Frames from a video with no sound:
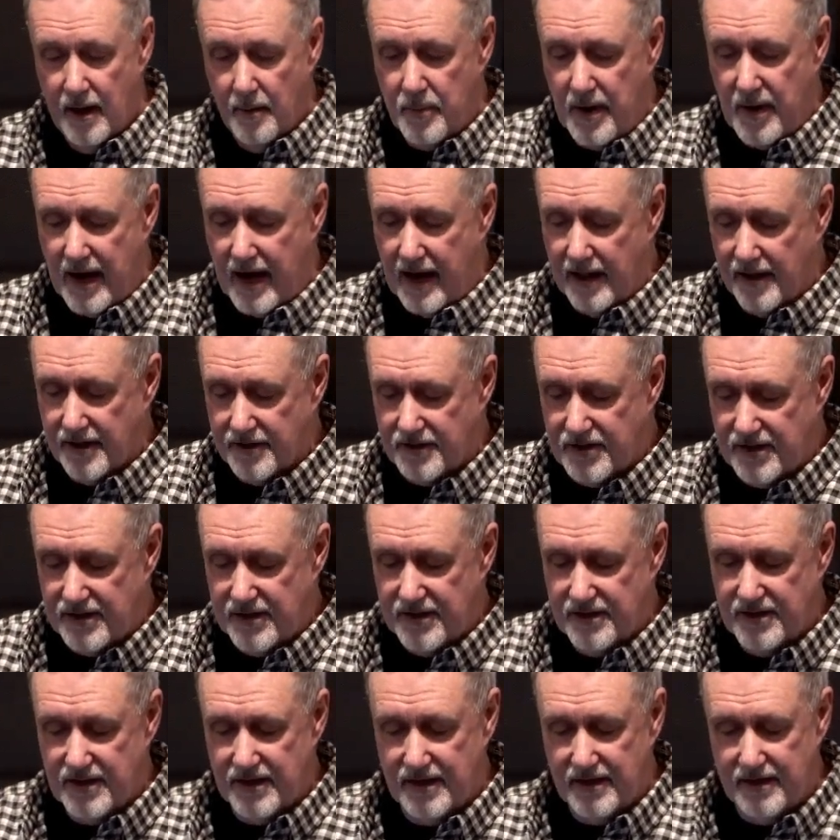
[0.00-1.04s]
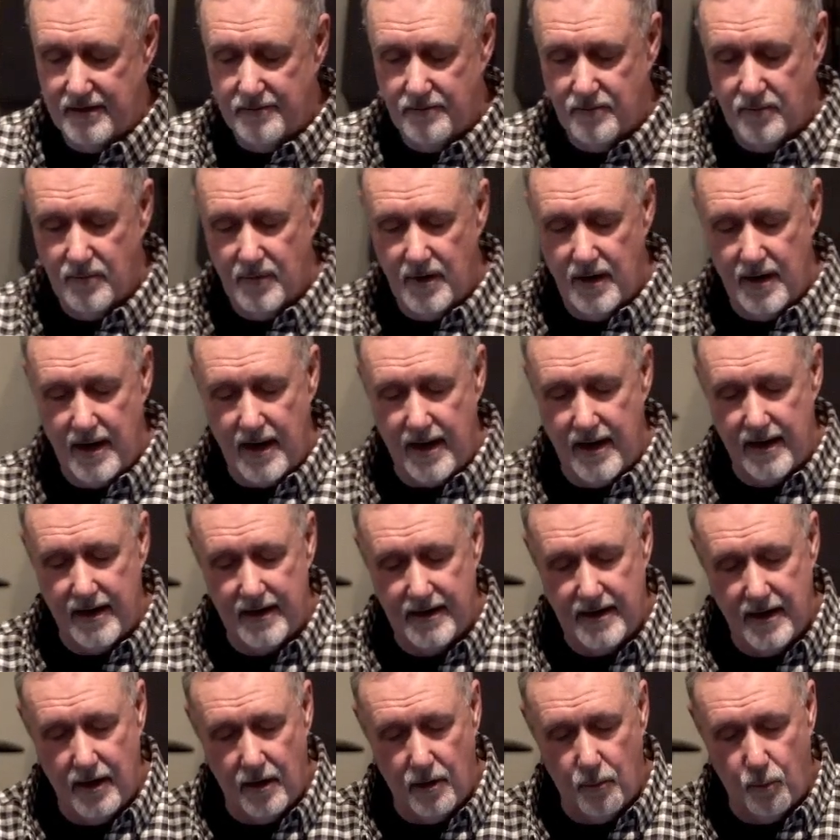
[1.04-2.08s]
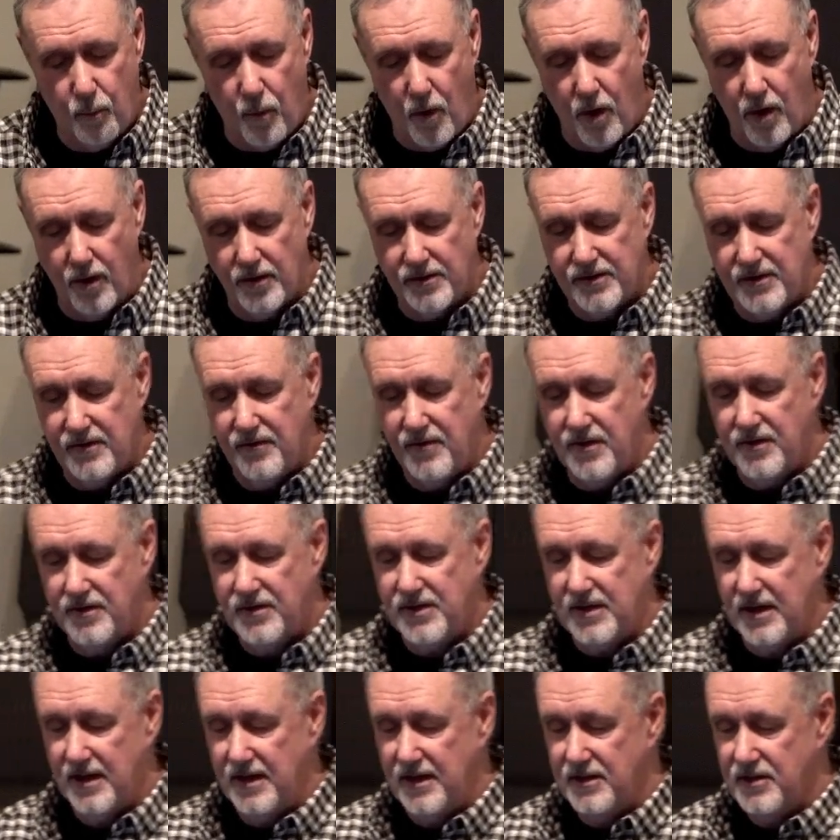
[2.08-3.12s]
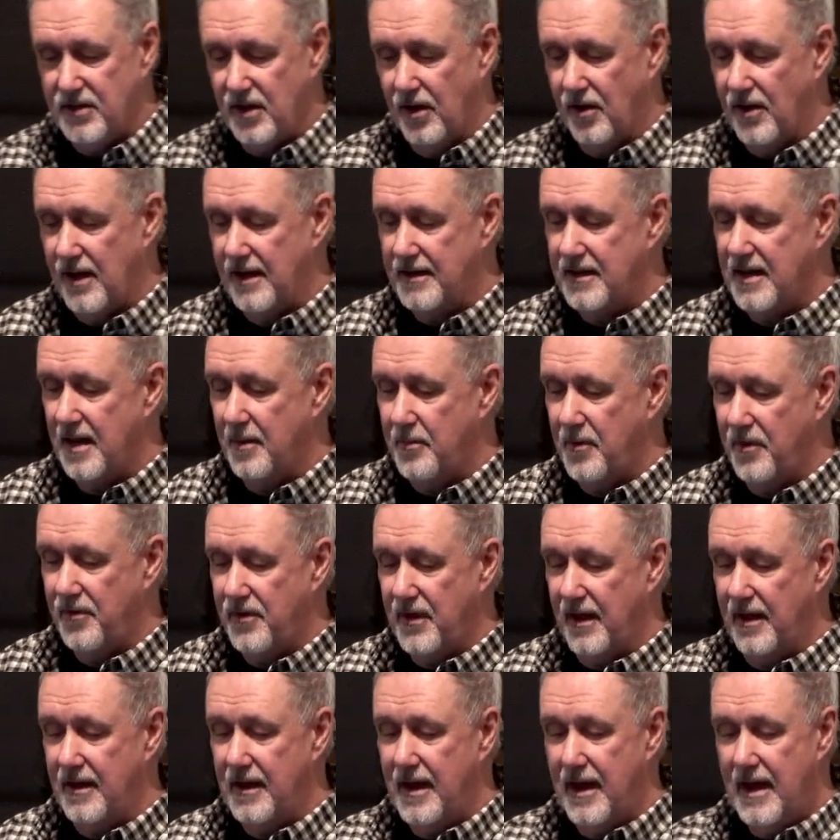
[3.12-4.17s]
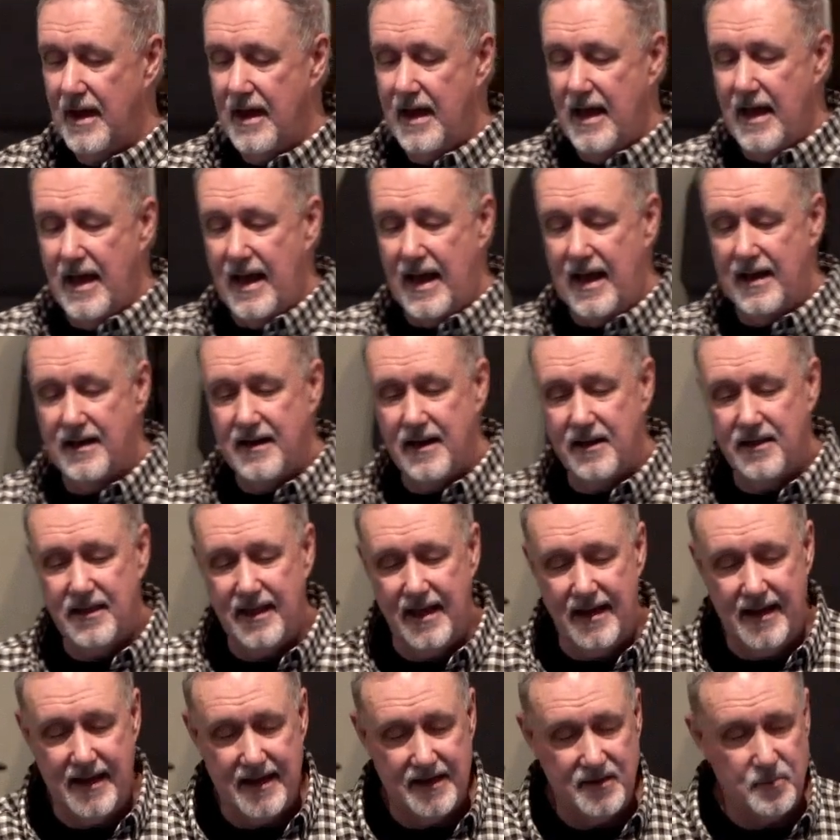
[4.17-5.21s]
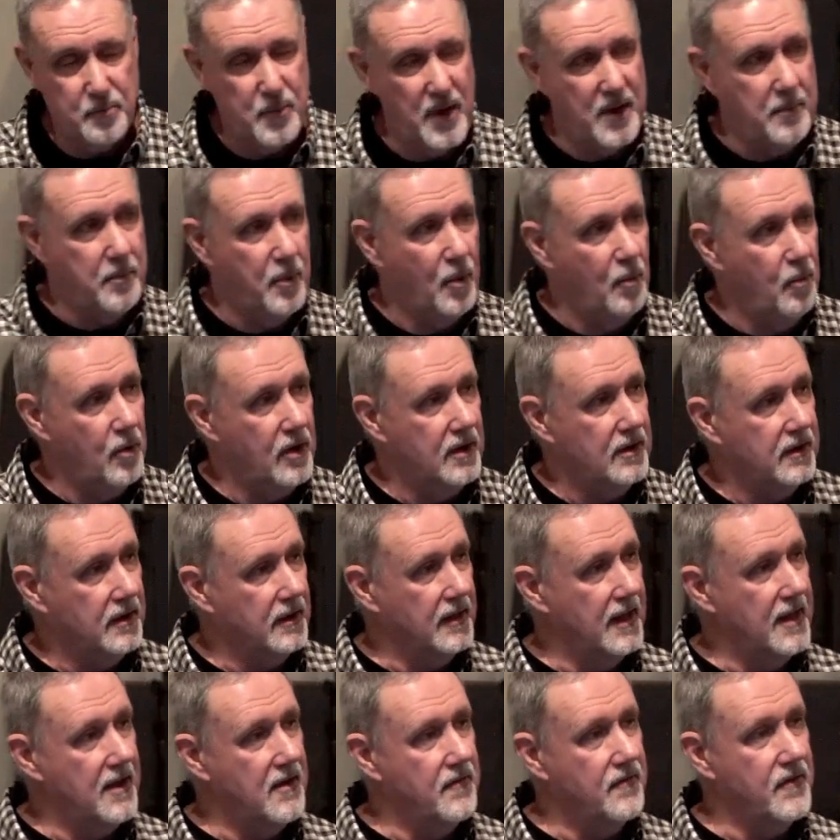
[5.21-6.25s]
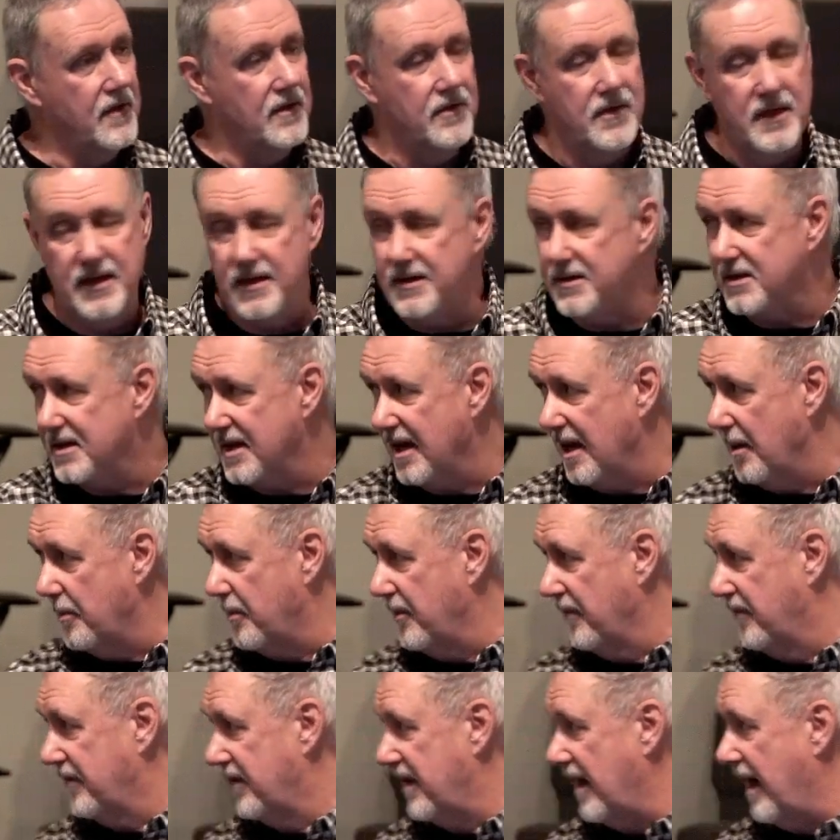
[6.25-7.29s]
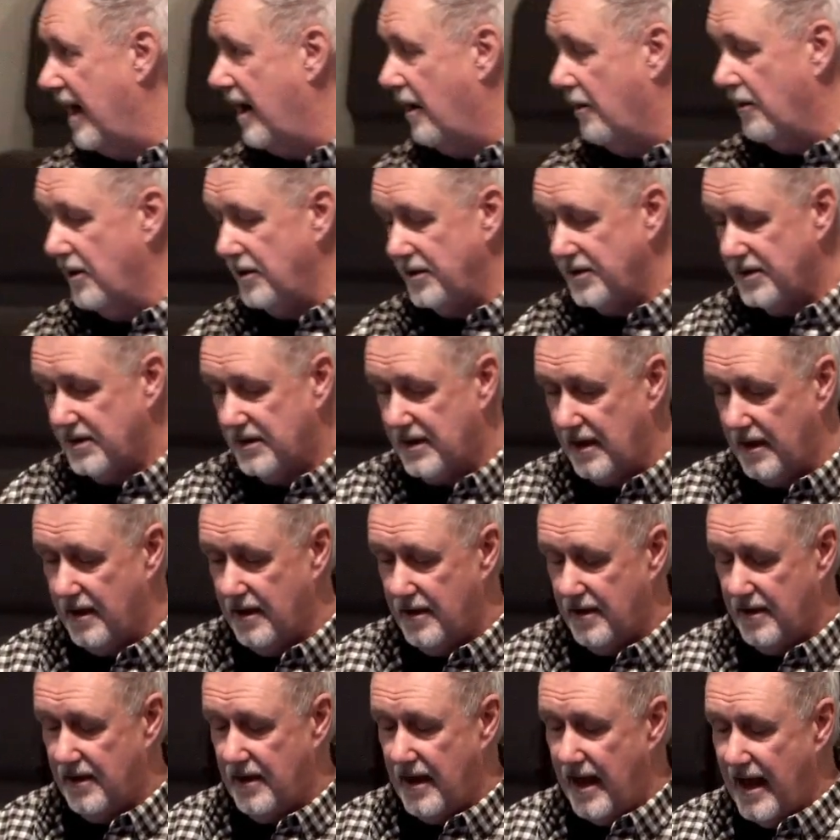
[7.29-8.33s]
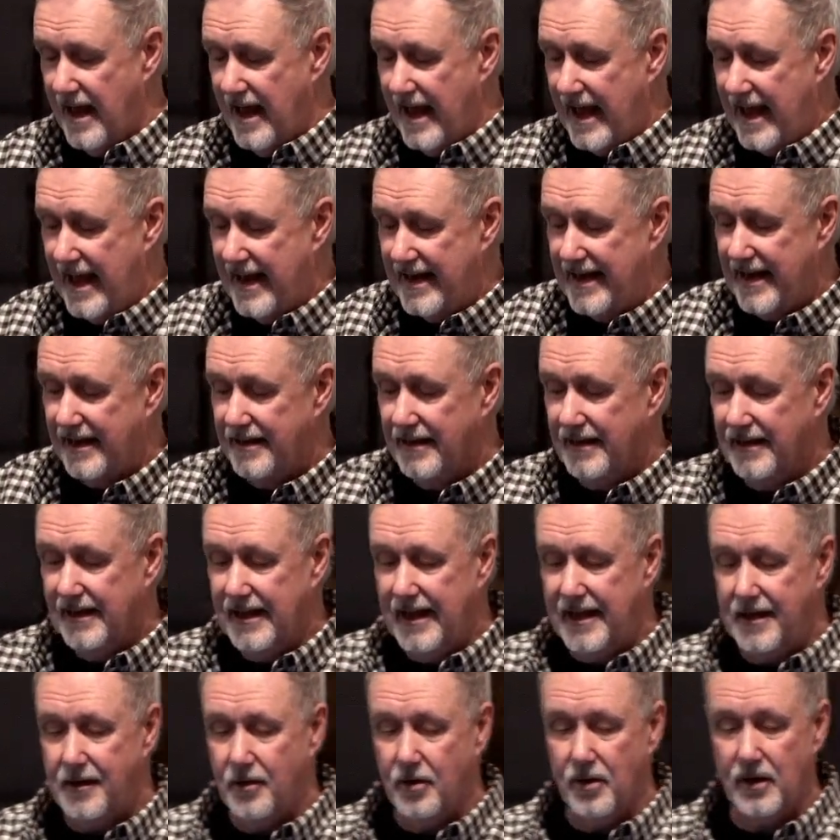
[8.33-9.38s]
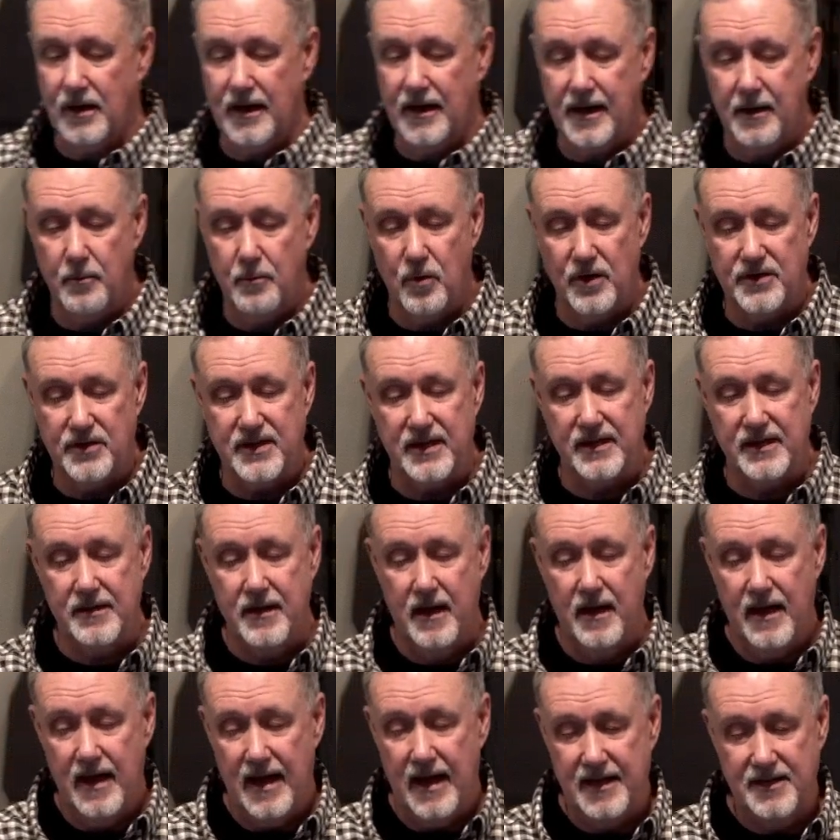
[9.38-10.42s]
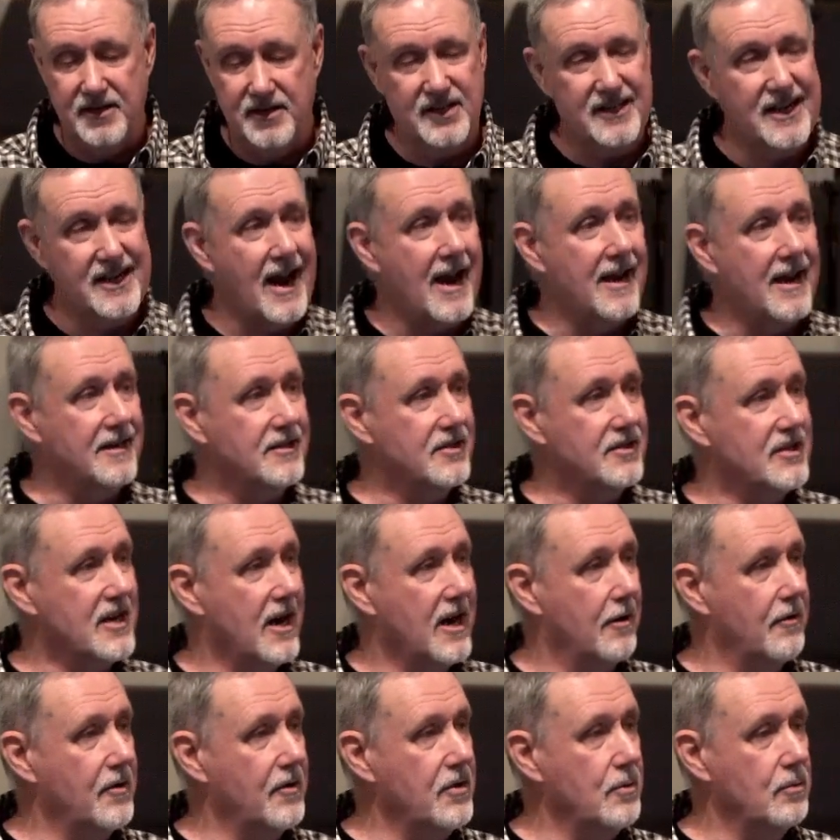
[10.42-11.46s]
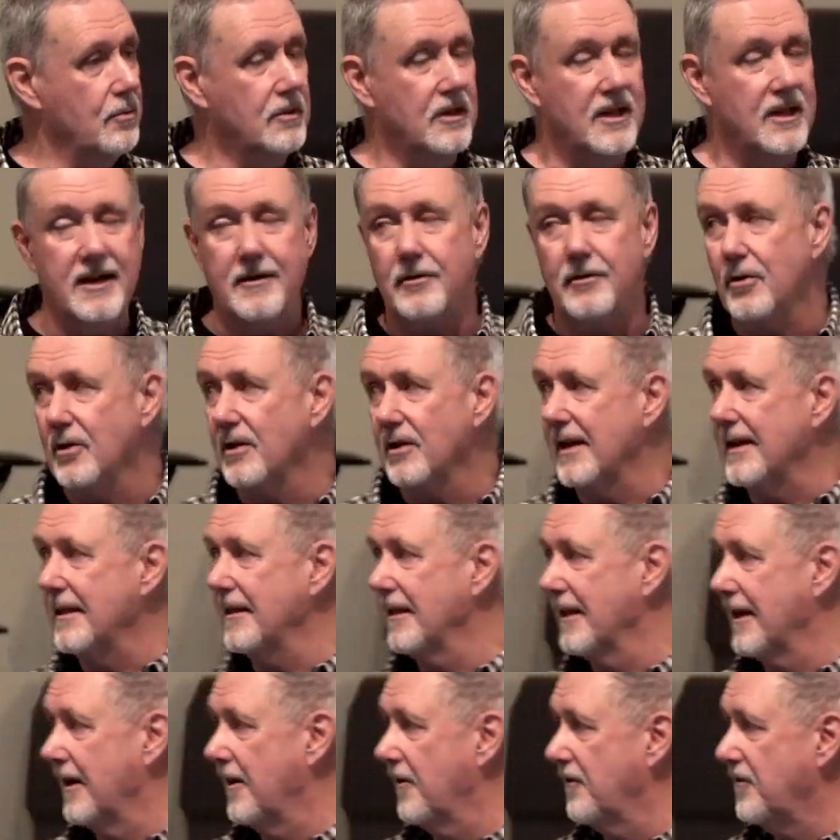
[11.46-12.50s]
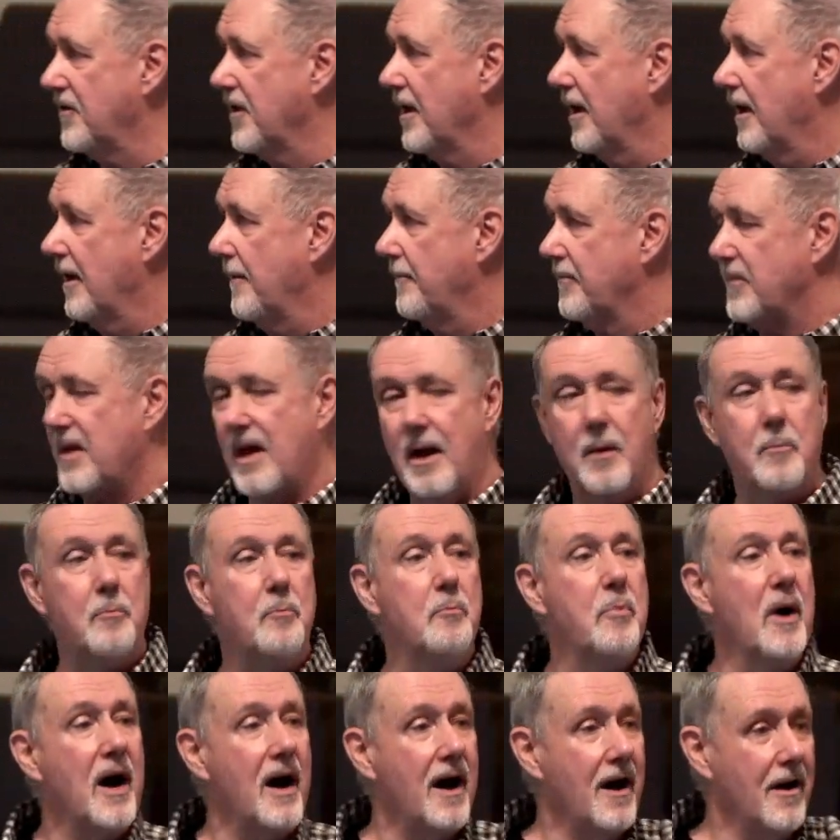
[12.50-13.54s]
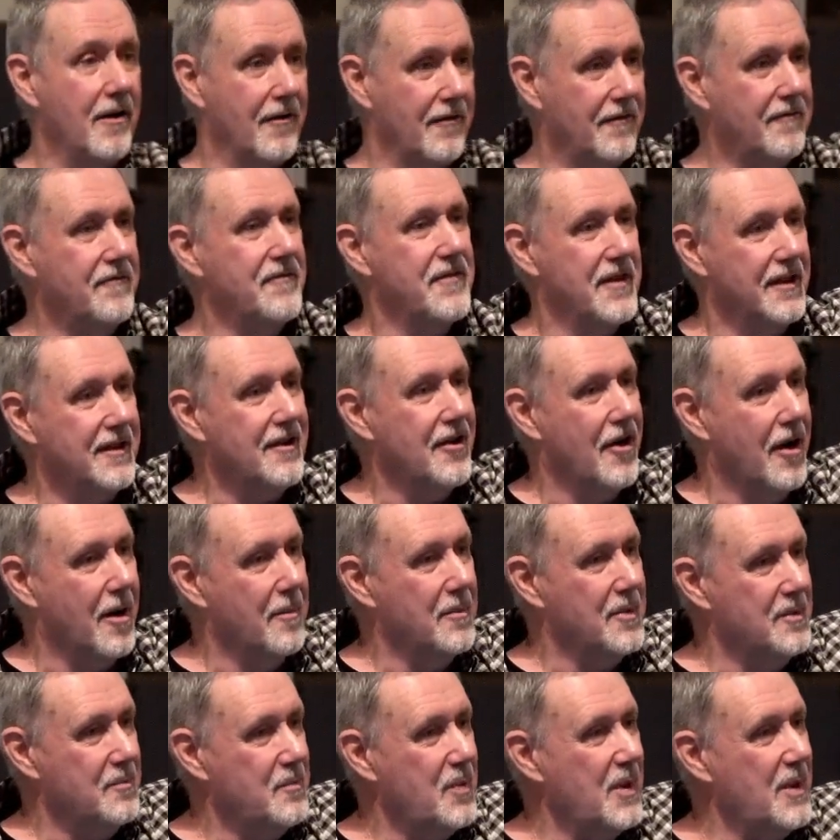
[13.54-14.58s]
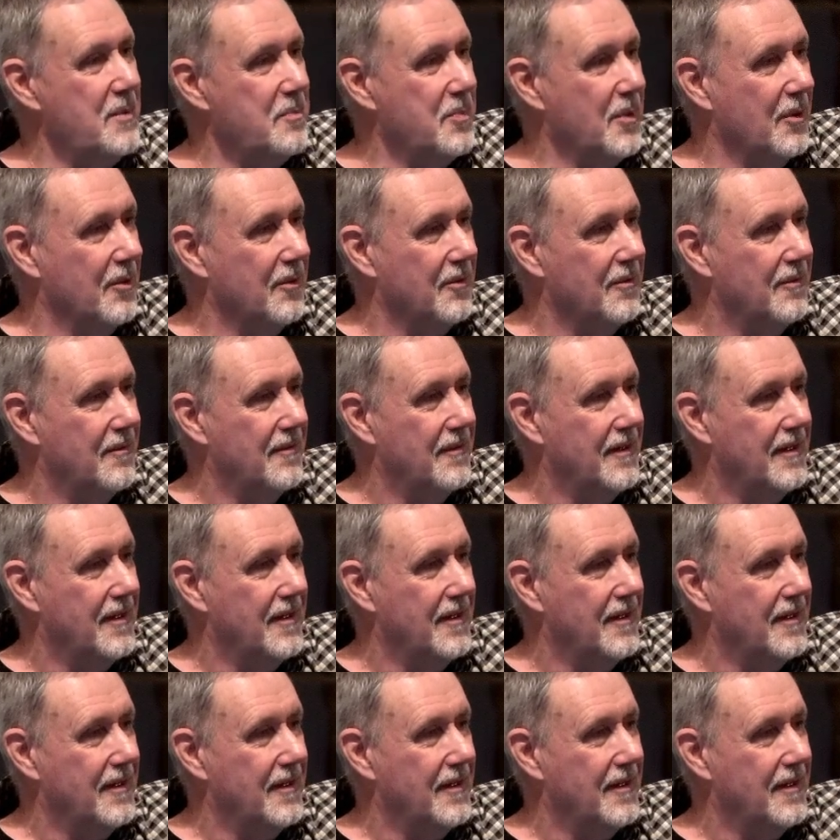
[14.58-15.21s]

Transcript: palaces and, and walls of their cities, all that type of thing. And the thing is, people would live in these type of towers, the, and it literally was a, a status tower. You literally lived above the common people.